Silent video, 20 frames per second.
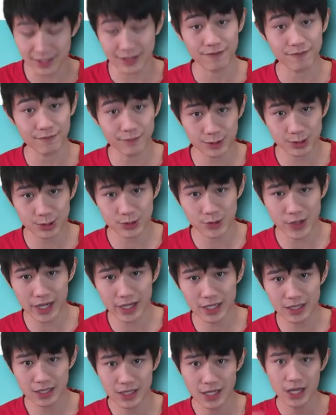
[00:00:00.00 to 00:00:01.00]
the Inferno
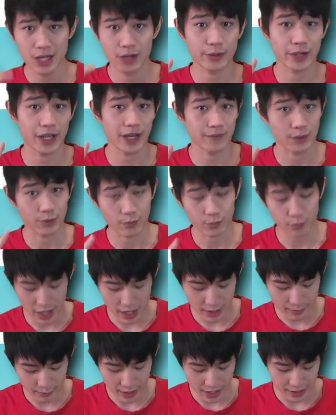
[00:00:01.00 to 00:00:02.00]
Dragon, we have the
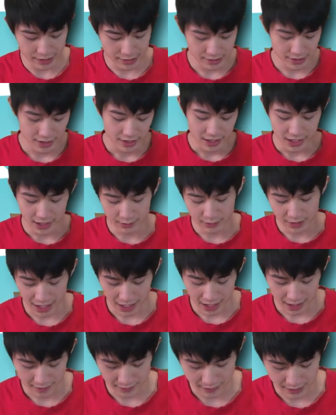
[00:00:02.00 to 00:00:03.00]
Ram Rider, and we
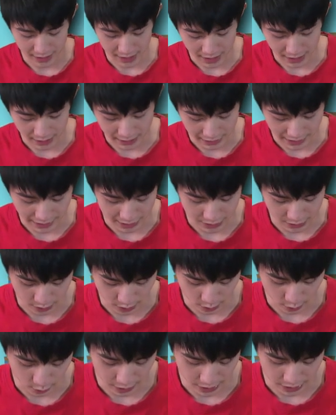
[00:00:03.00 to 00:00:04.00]
have the
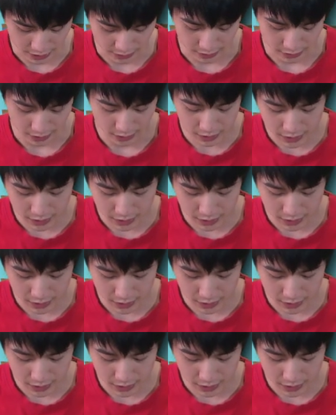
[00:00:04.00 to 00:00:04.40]
Electro Wizard.